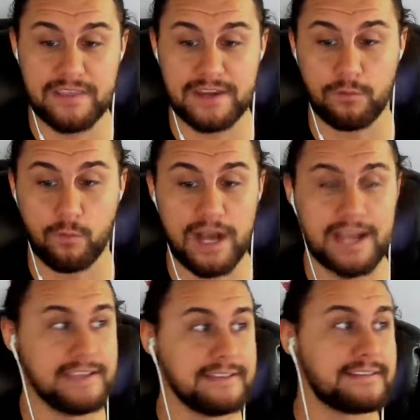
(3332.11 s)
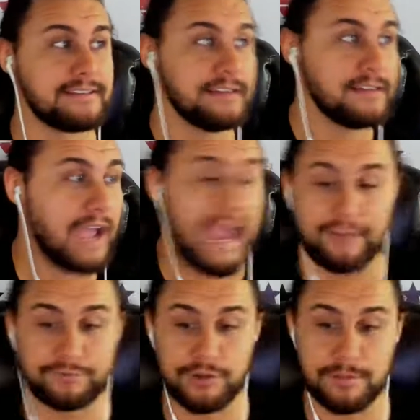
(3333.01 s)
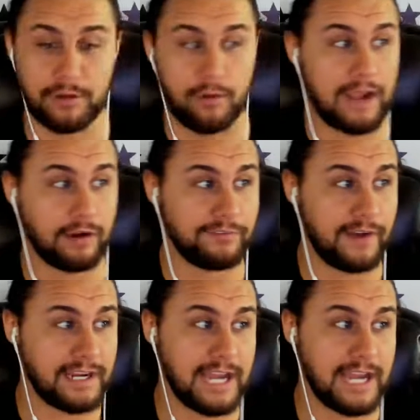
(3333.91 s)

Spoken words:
that it was after the McGregor fight.